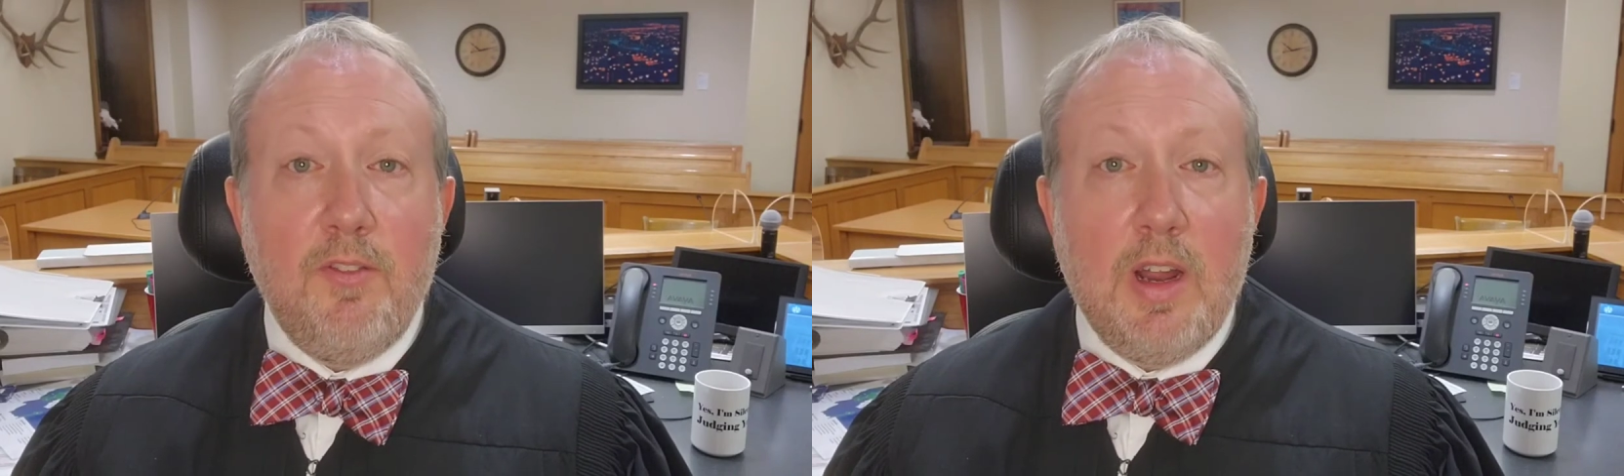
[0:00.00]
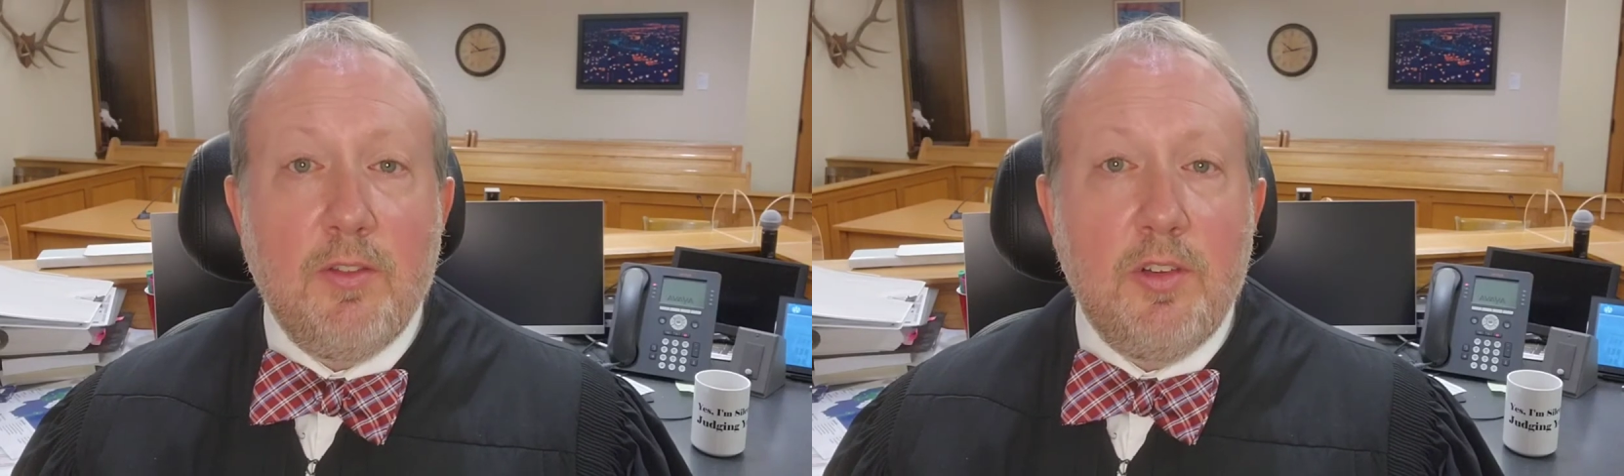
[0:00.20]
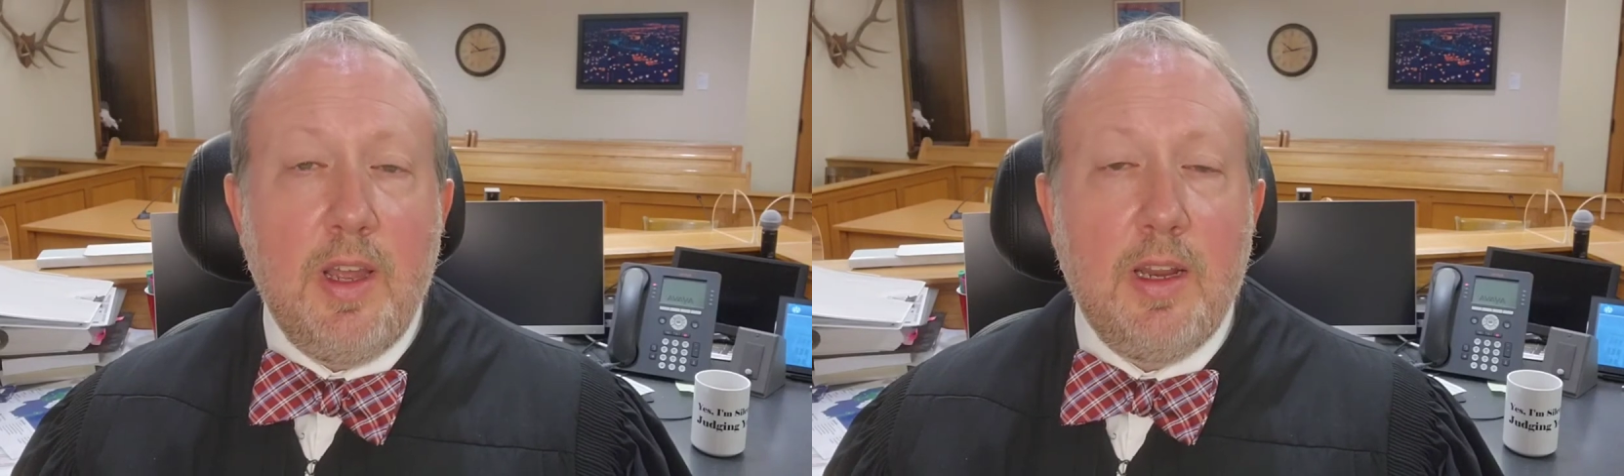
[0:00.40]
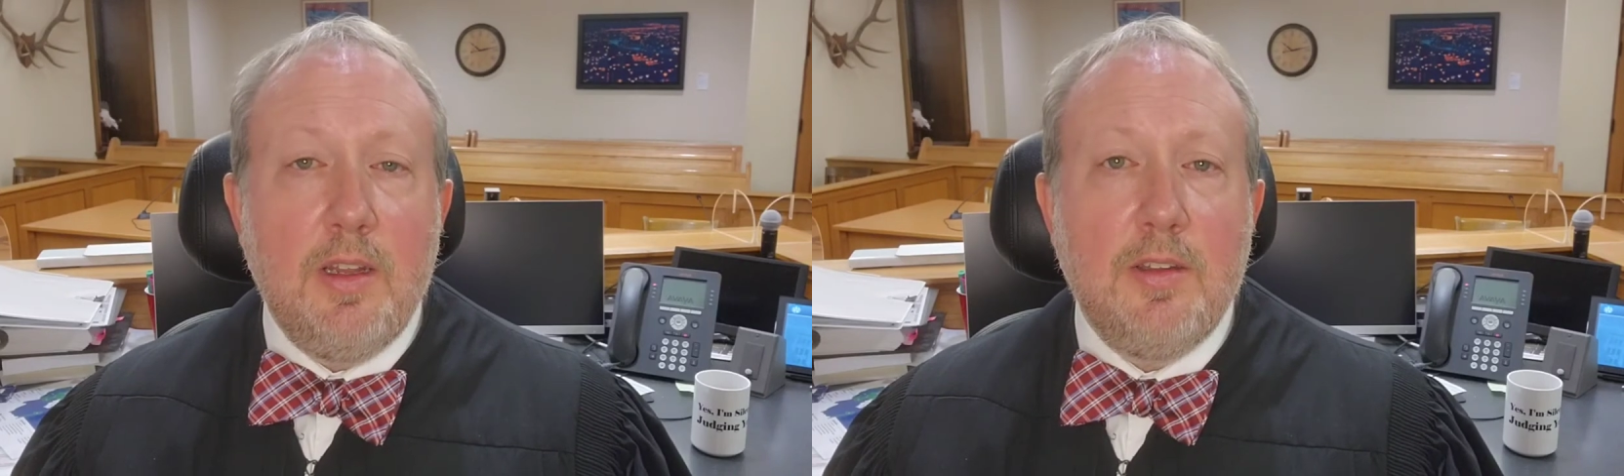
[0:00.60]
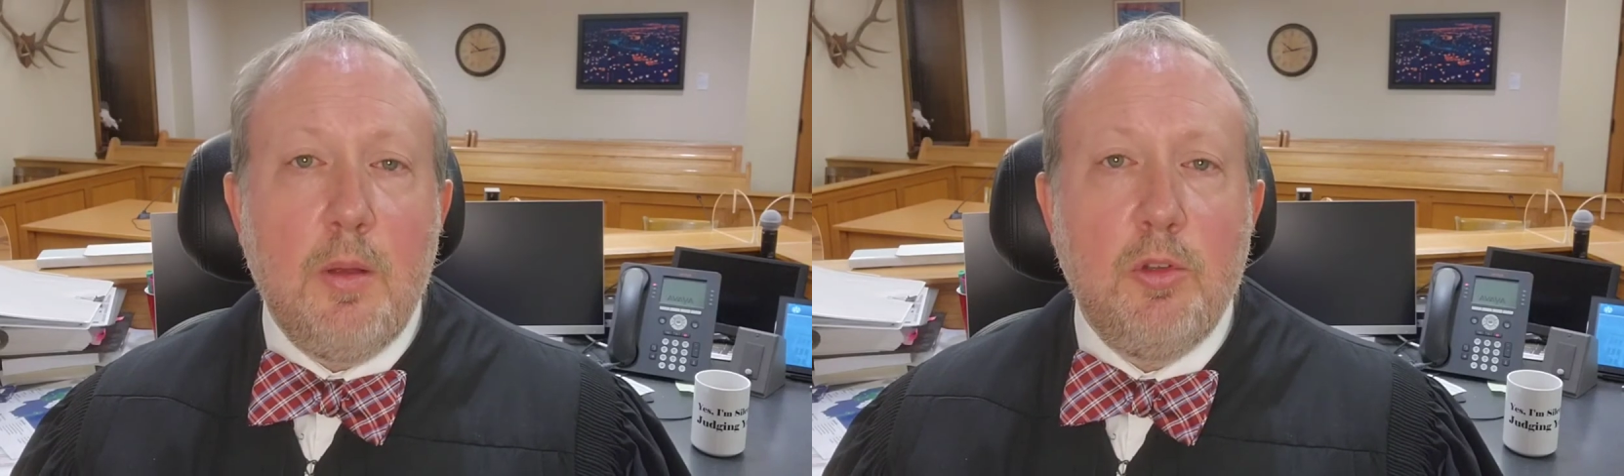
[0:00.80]
In fact, for second
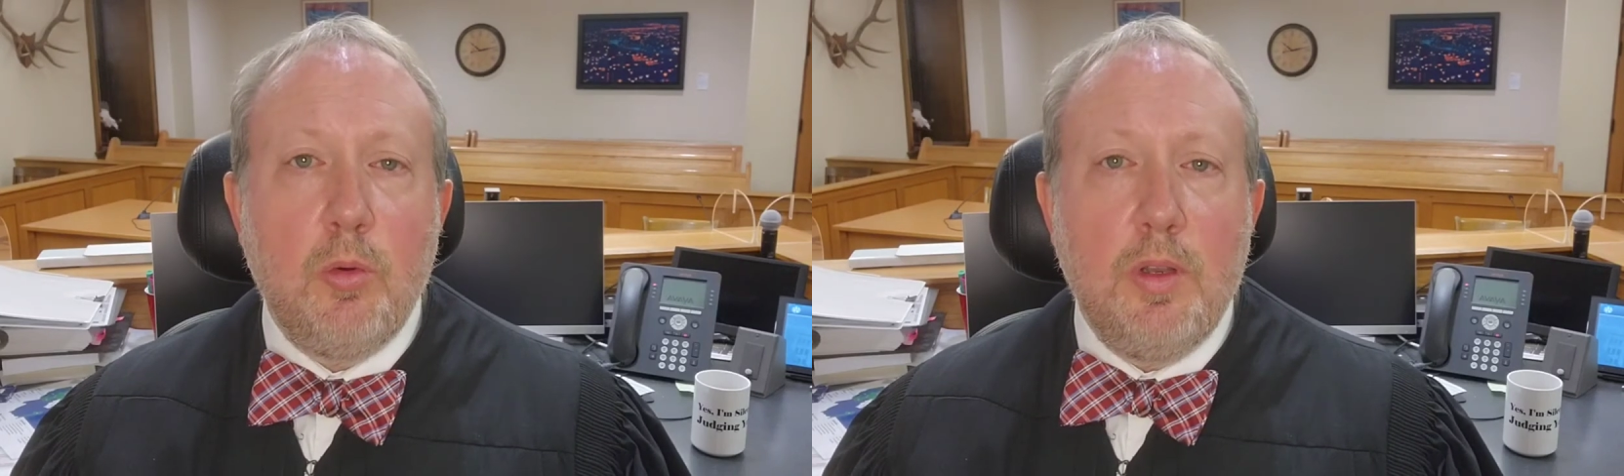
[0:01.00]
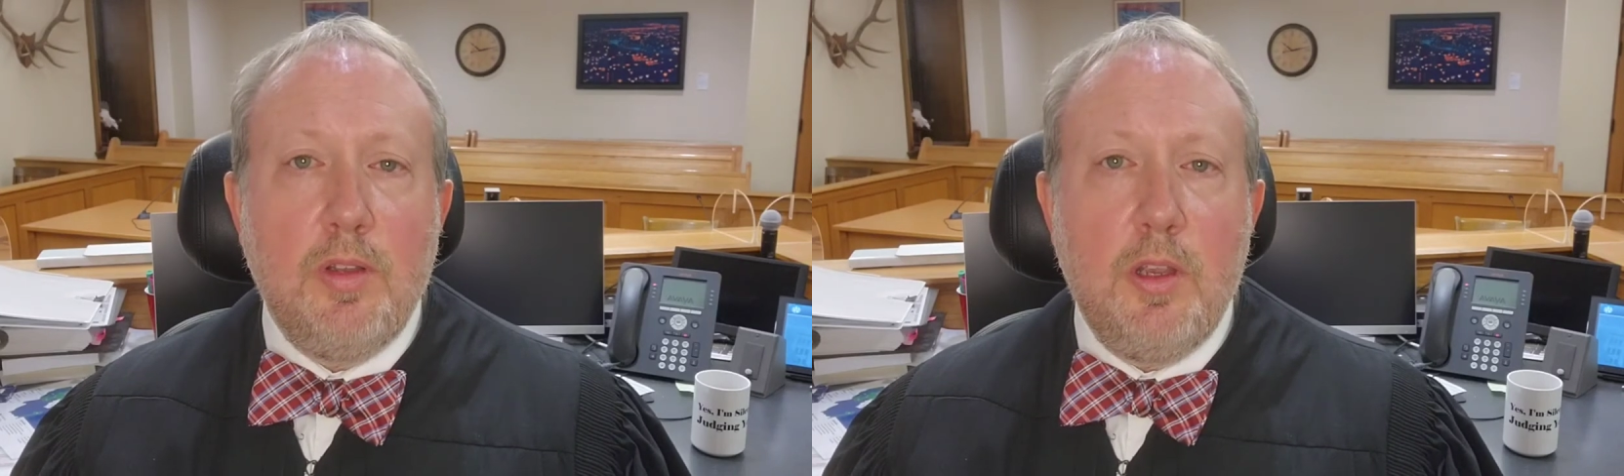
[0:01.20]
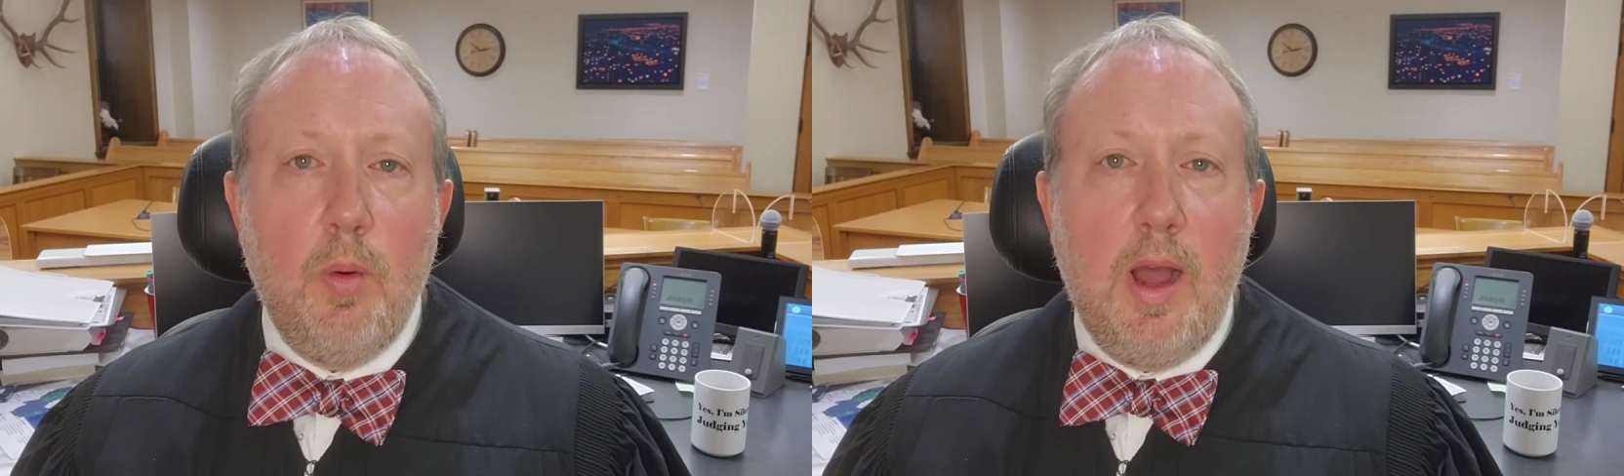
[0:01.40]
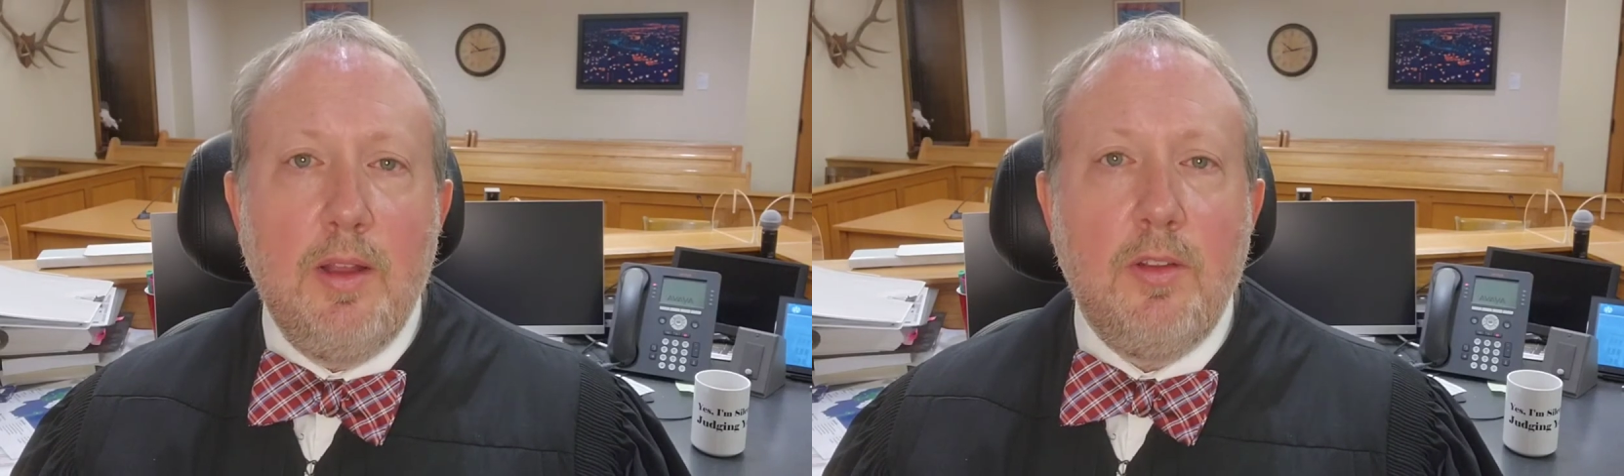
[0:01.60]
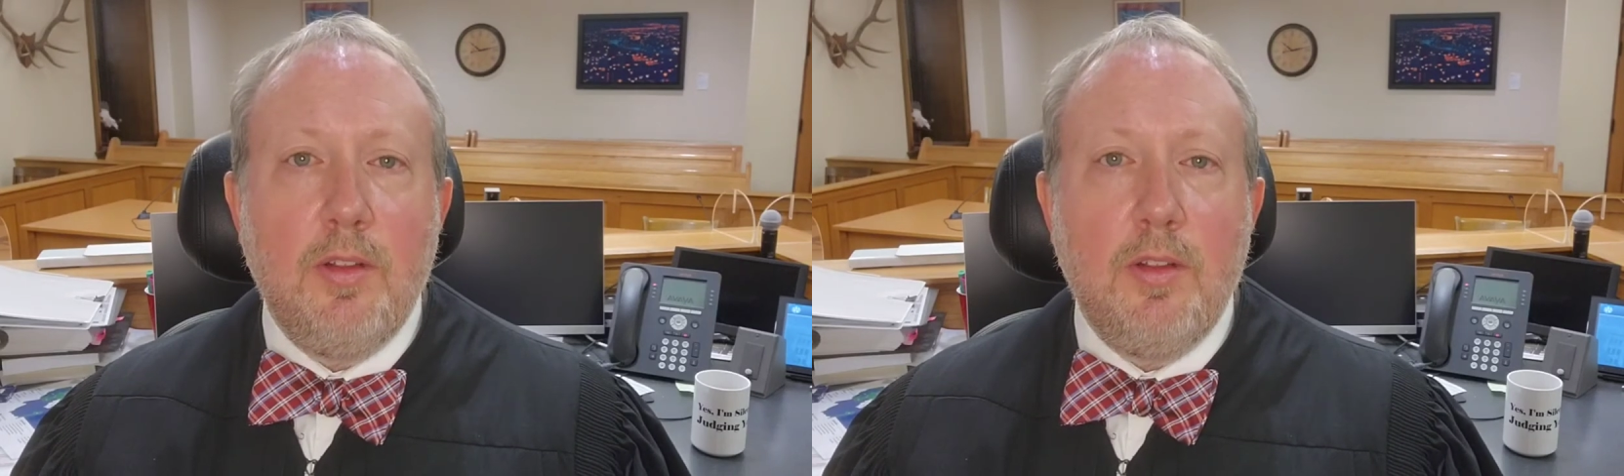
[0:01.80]
and subsequent DUIs,